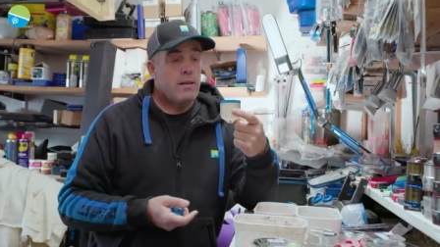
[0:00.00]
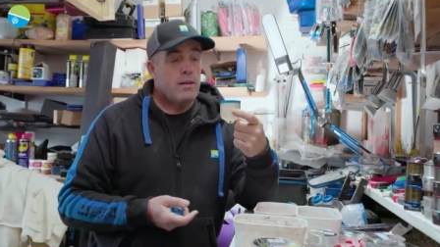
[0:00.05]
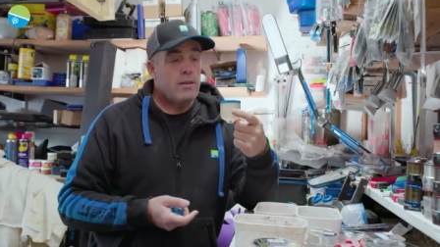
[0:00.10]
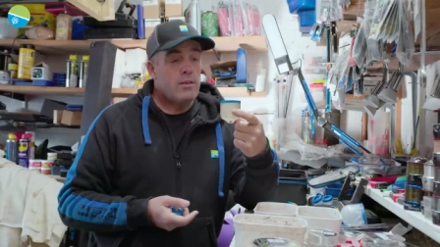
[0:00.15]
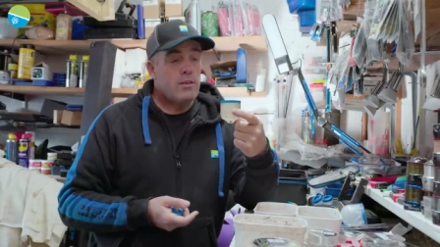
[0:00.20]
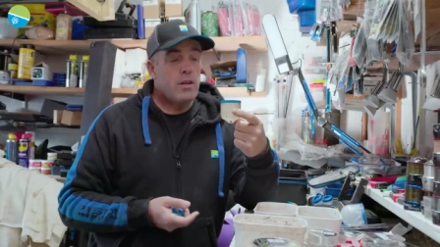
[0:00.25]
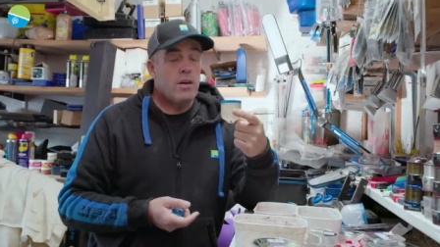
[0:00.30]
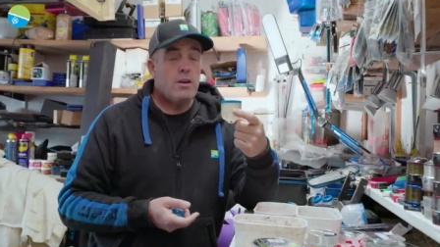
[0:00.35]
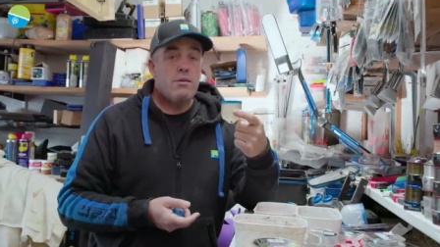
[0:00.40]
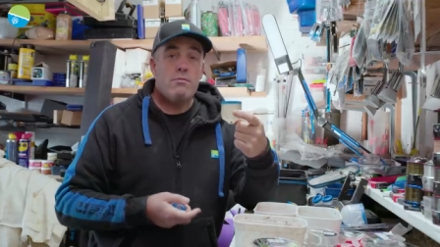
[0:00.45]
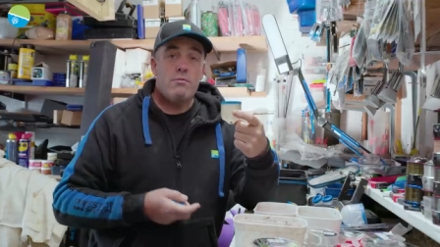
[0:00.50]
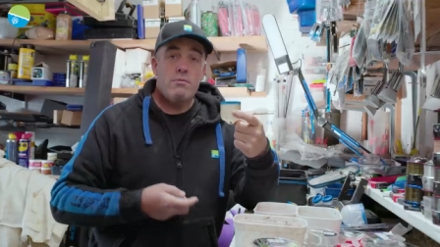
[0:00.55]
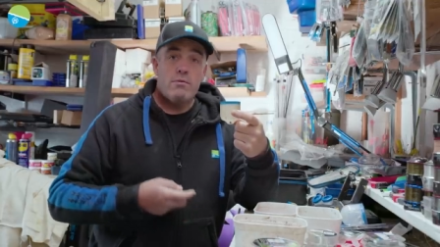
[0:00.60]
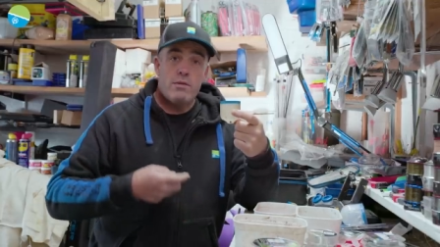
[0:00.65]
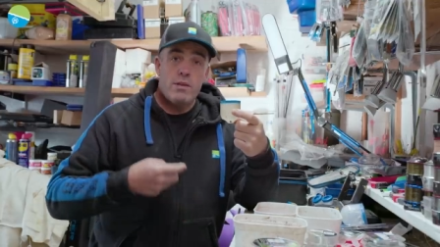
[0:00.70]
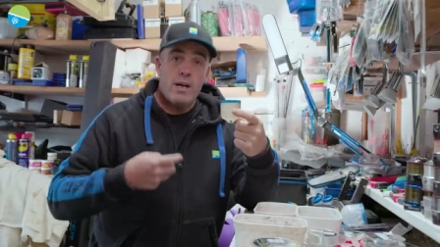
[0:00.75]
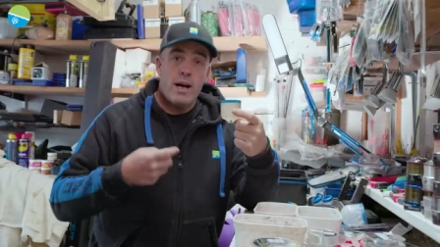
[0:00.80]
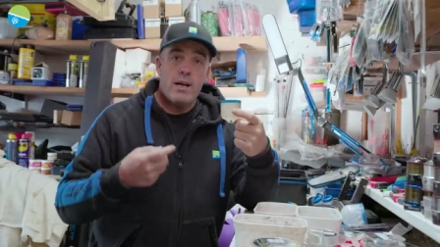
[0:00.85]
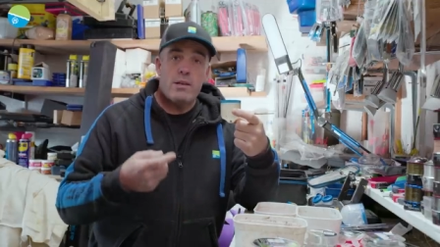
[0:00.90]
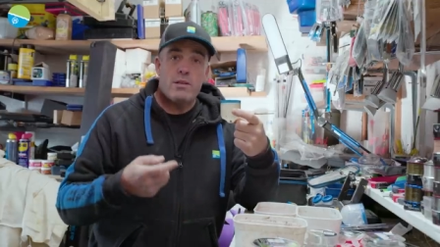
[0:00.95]
So
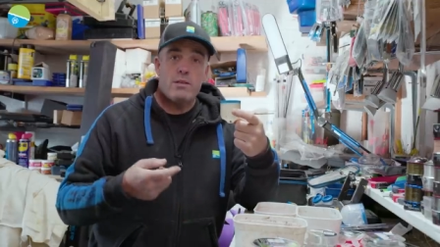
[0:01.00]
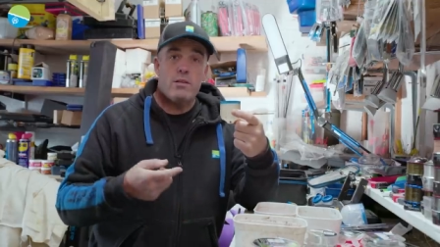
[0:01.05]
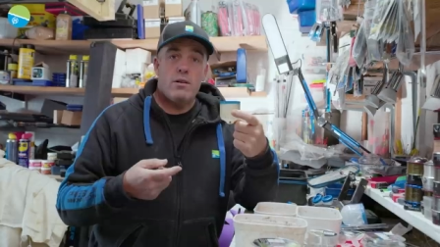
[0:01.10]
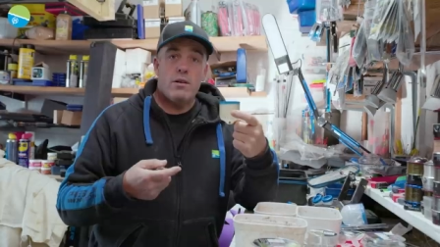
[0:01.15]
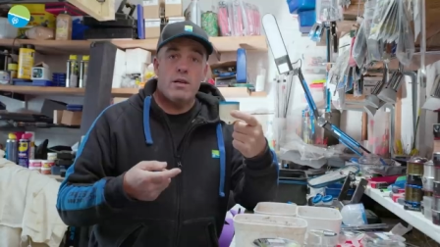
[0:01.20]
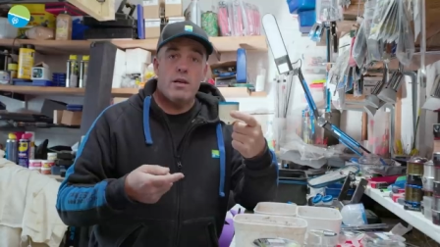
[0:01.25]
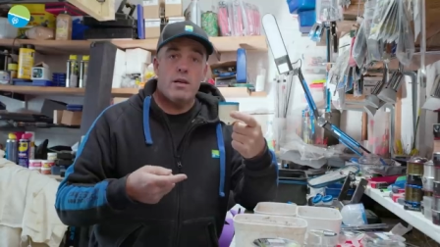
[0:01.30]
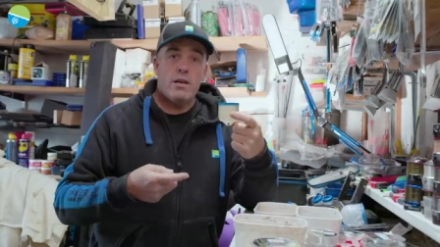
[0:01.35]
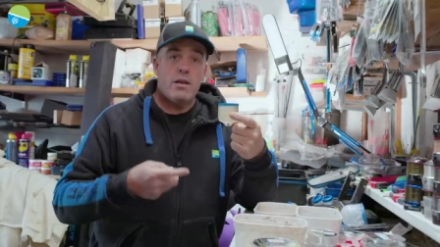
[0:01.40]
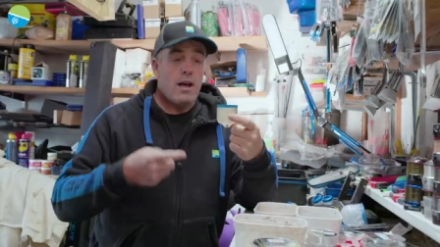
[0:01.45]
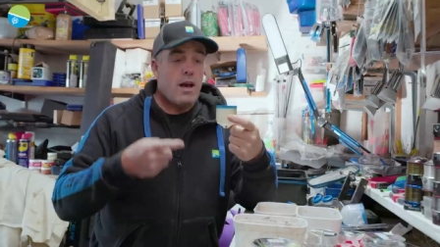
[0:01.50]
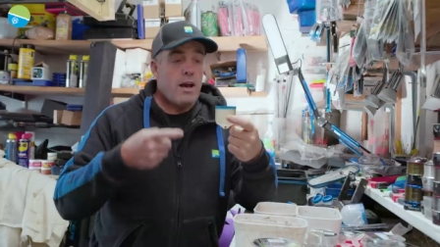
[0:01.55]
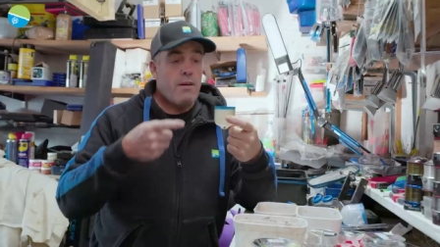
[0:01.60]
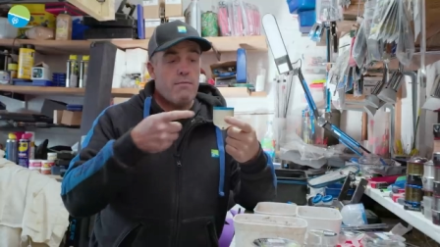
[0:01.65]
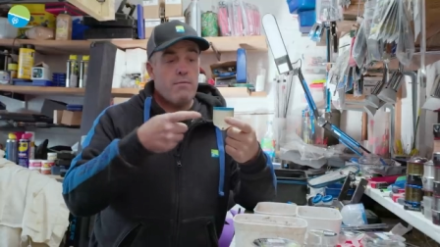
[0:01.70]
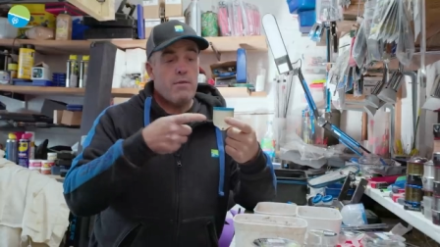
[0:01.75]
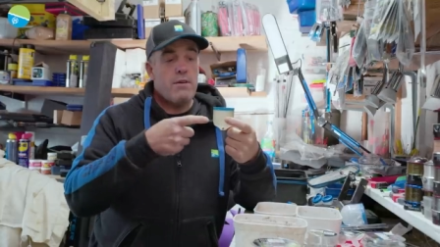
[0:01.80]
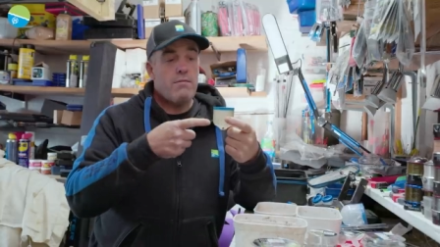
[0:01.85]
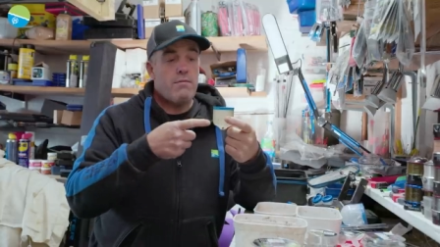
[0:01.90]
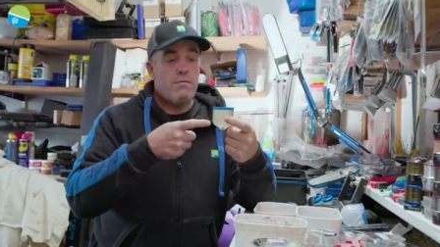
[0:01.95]
that's like
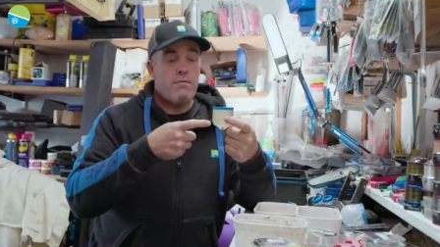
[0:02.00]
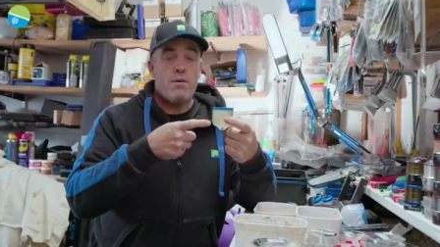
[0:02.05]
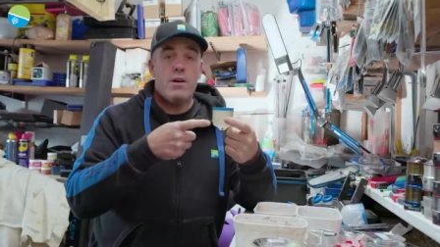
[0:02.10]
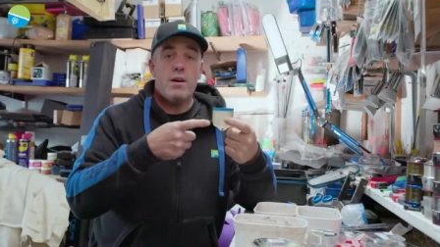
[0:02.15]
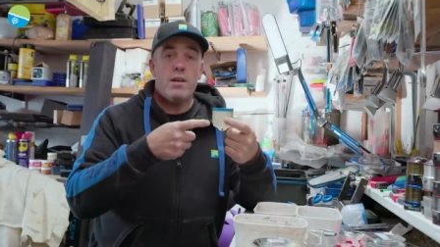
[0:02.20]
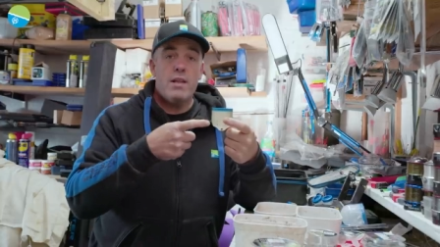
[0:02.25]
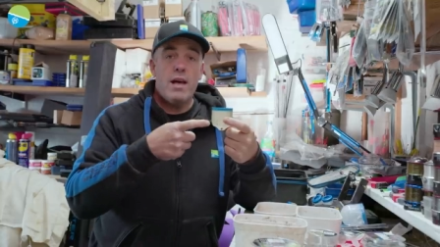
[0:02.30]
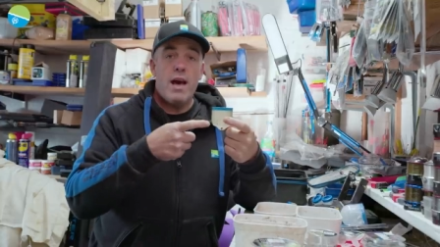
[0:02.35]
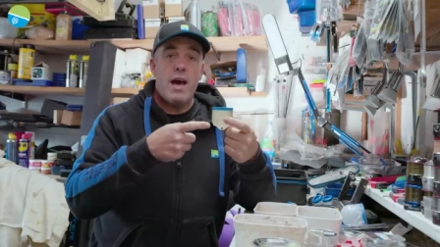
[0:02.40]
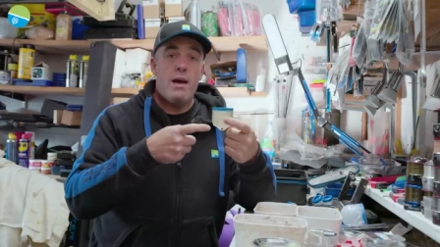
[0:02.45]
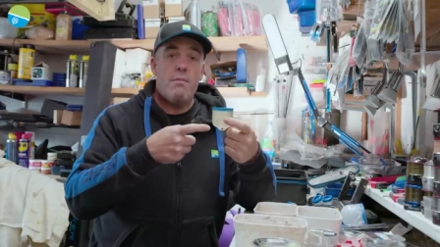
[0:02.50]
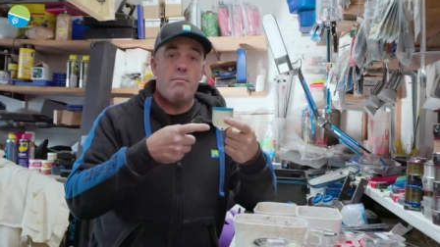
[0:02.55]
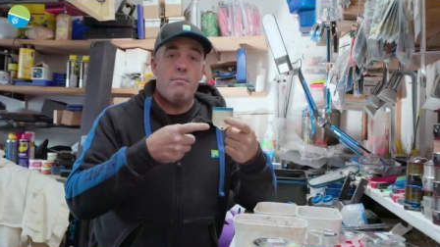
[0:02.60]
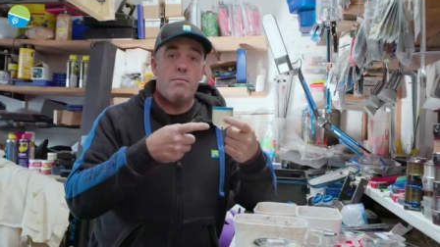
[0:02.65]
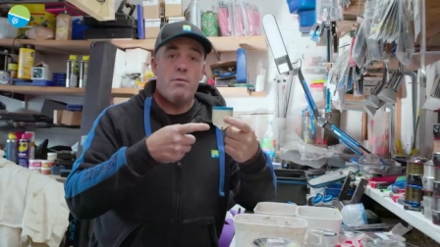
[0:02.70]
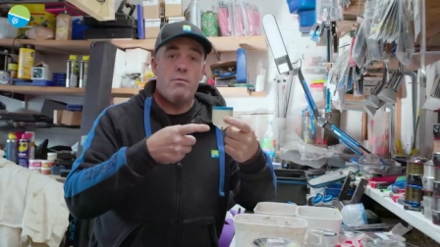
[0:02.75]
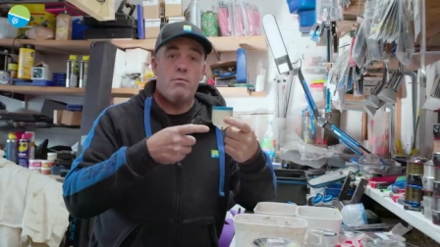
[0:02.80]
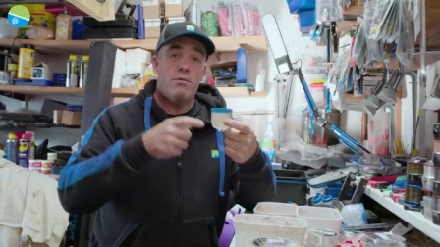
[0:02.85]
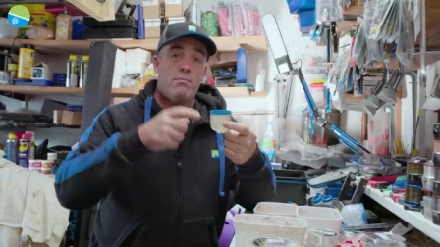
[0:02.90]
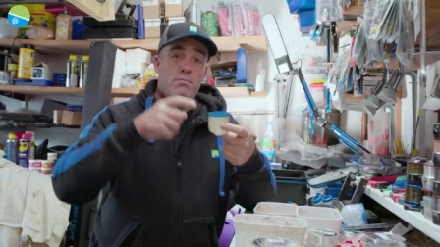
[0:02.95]
every three of
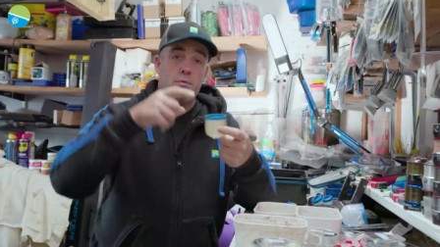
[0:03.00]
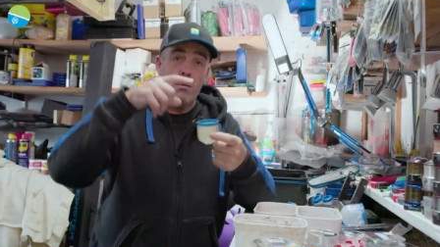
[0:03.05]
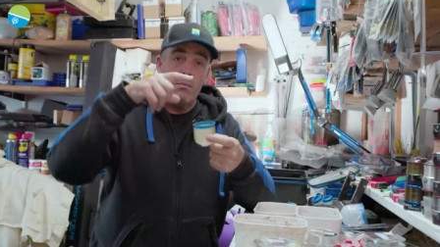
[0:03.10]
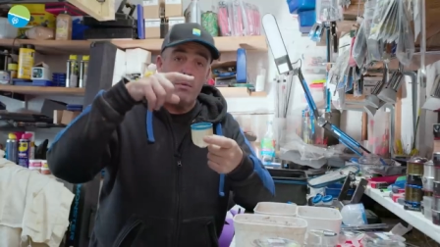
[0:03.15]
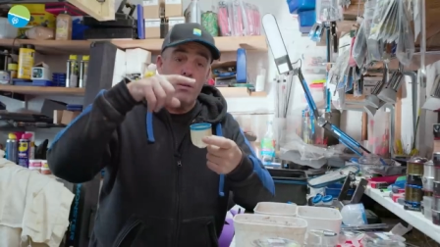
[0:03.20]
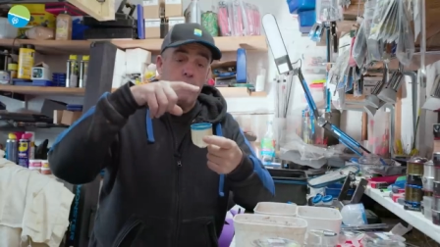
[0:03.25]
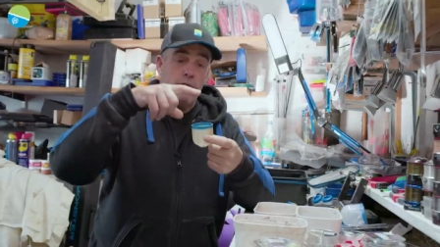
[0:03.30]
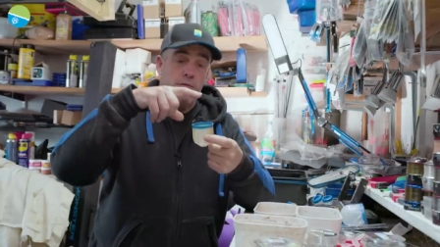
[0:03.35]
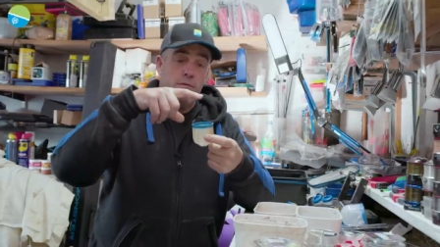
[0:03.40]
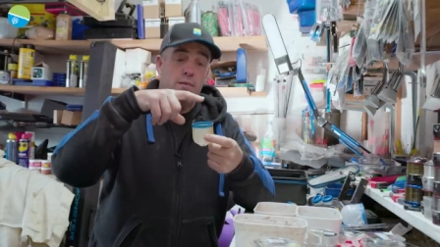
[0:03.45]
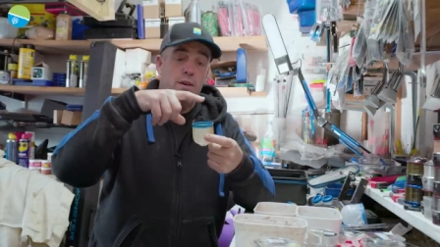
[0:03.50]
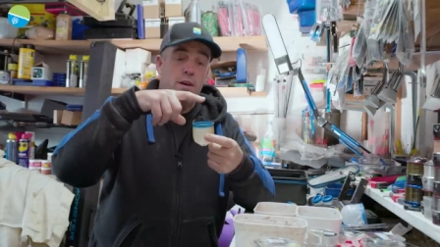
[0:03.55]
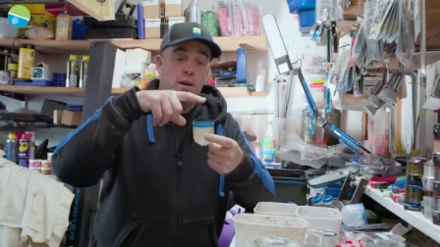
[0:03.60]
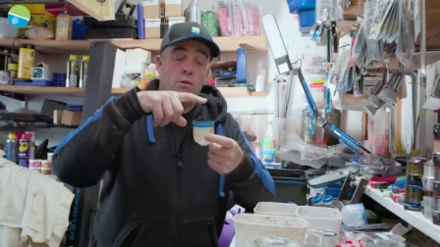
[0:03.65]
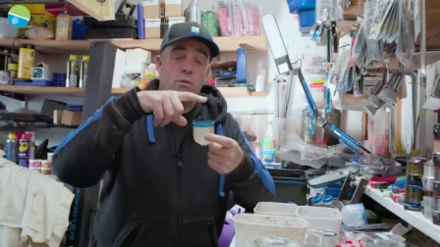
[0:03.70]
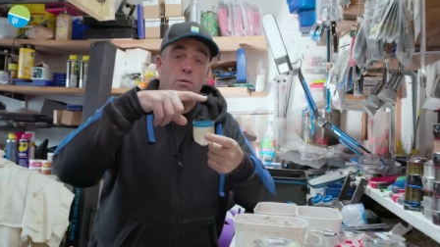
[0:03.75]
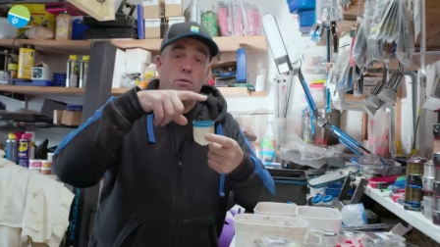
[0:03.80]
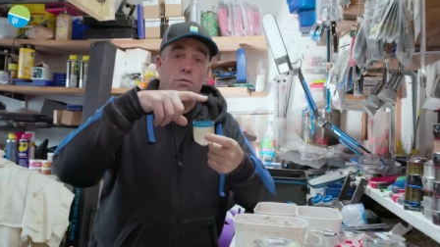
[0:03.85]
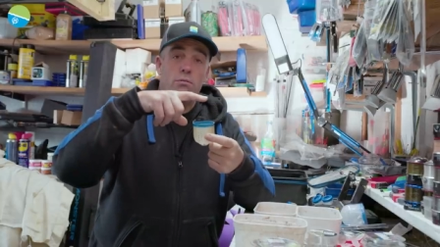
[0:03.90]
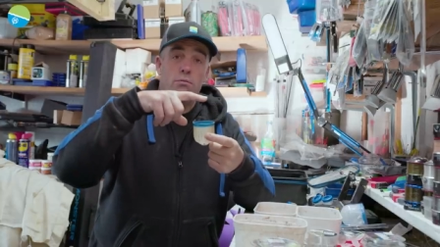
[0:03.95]
them would probably
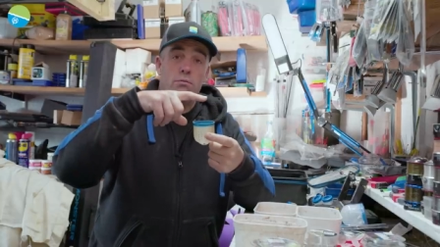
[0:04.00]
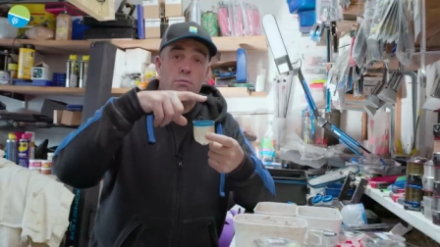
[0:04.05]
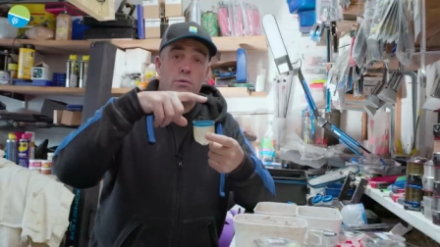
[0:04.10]
fill